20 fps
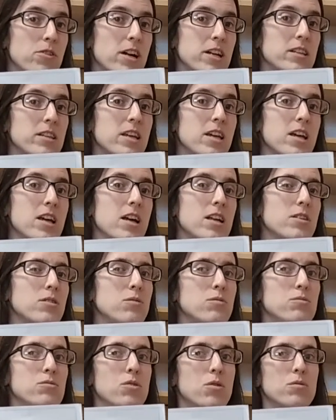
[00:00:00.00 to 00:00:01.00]
correctly, and
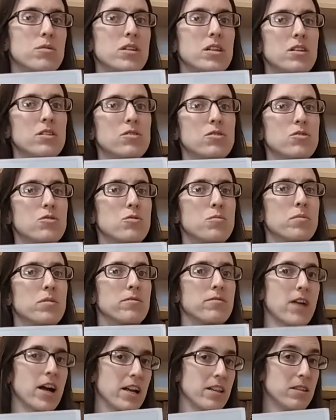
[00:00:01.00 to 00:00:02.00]
you don't need to
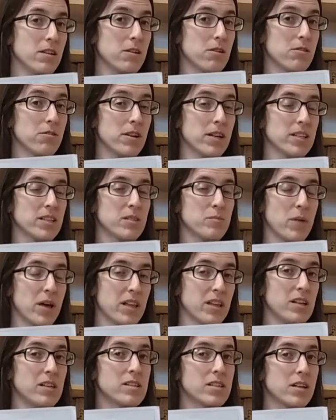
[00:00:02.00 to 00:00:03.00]
provide the correct
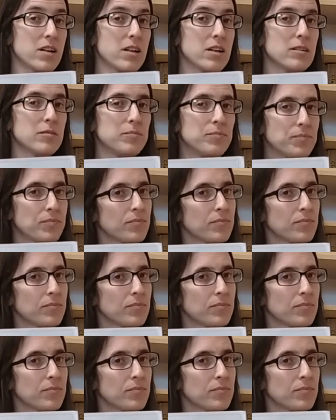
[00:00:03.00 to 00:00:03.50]
spelling to her.